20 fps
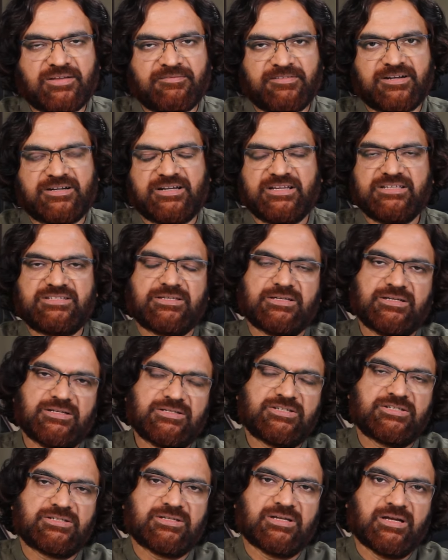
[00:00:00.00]
our
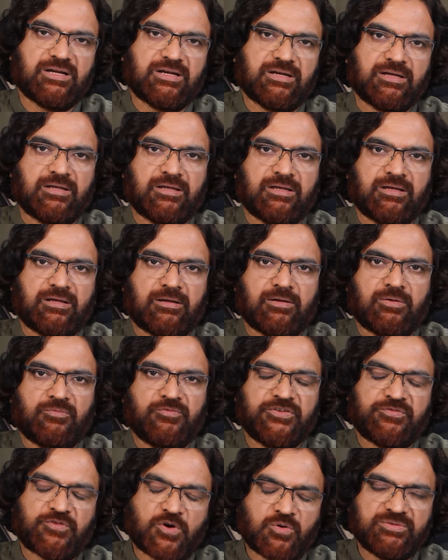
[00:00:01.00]
research,
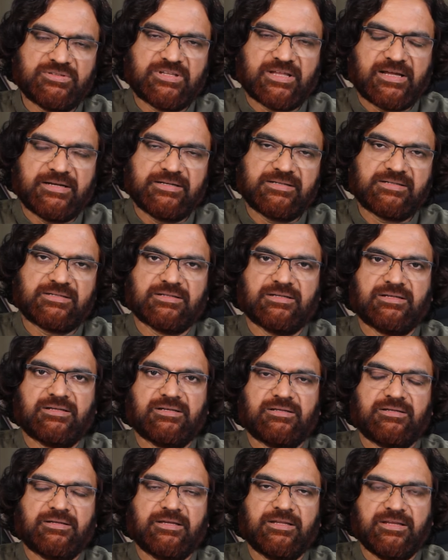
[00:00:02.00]
we found that
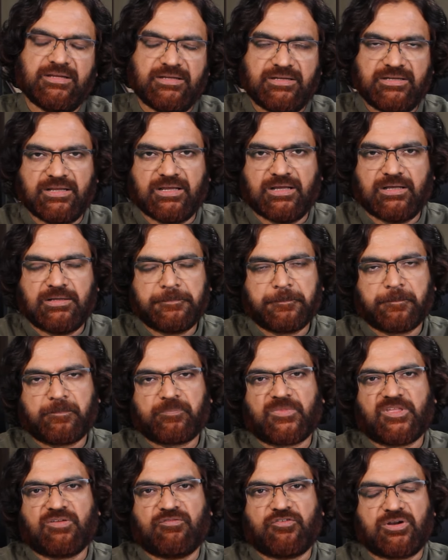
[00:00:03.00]
in India,
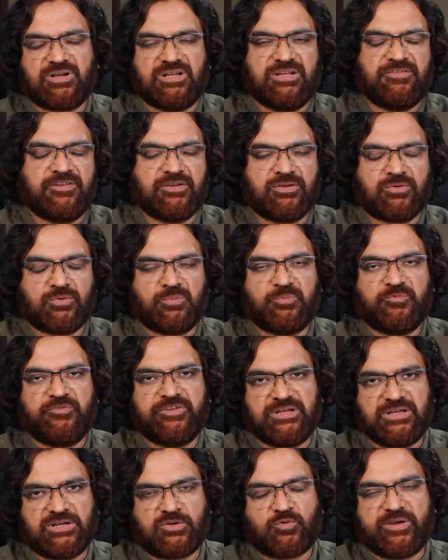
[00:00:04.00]
for a living room,
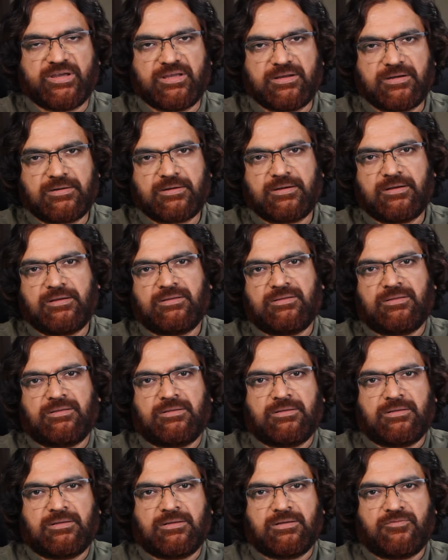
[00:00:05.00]
we require
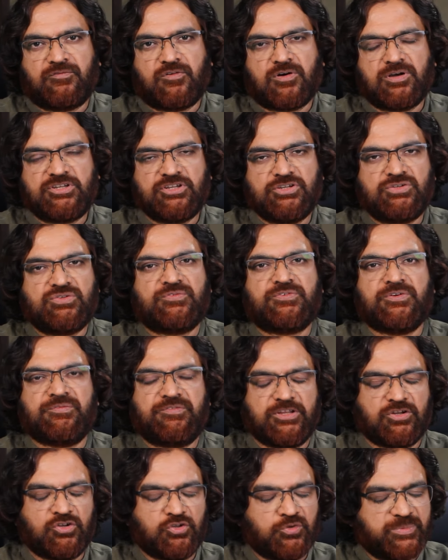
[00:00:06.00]
40 to
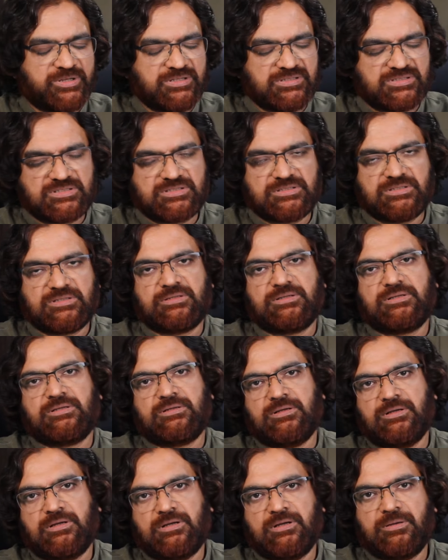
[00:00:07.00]
50 lumens
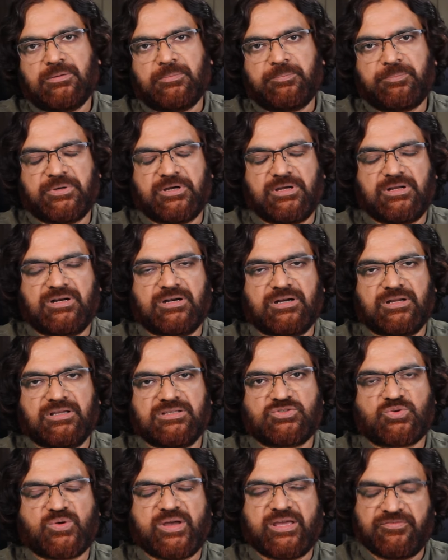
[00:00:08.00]

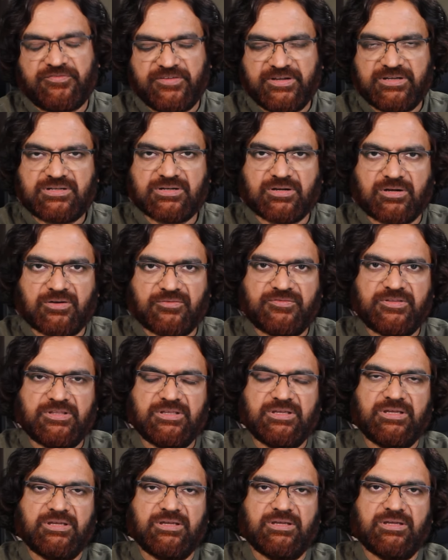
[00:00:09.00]
per square feet of
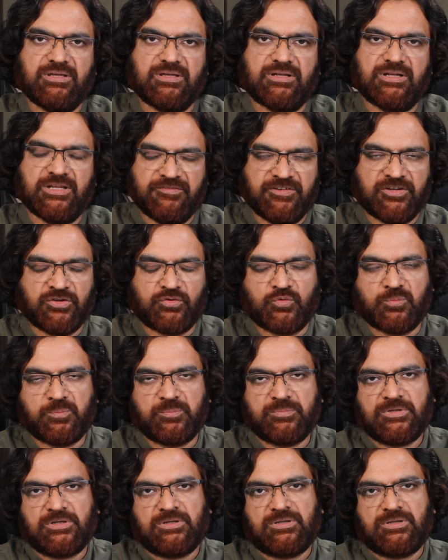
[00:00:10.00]
the living room.